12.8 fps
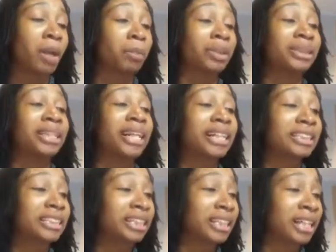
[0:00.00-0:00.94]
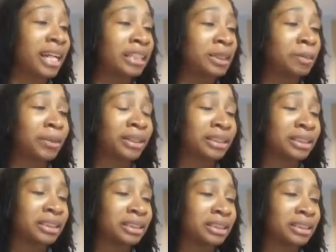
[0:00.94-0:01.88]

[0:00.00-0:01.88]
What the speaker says: protection in God's presence